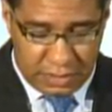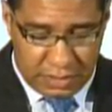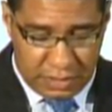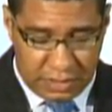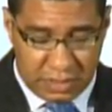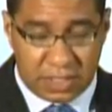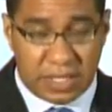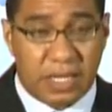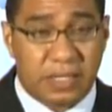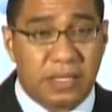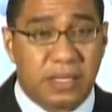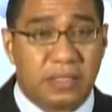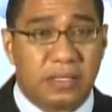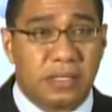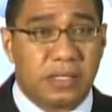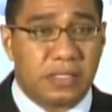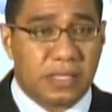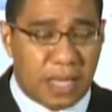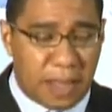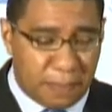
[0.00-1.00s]
is that it
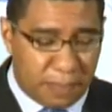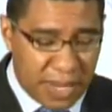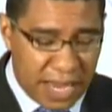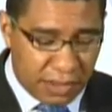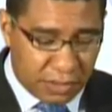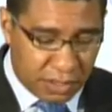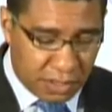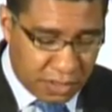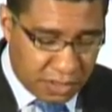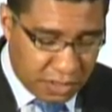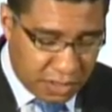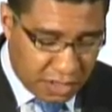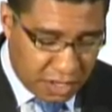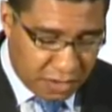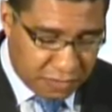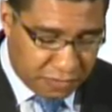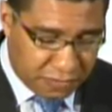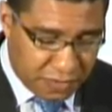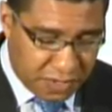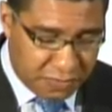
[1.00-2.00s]
is a pattern
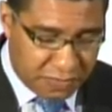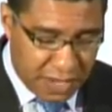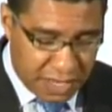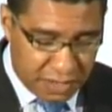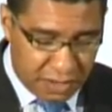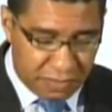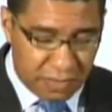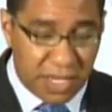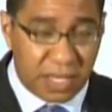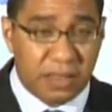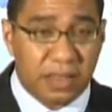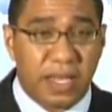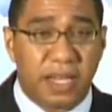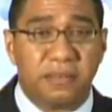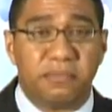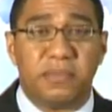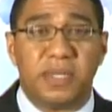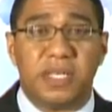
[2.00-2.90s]
of development that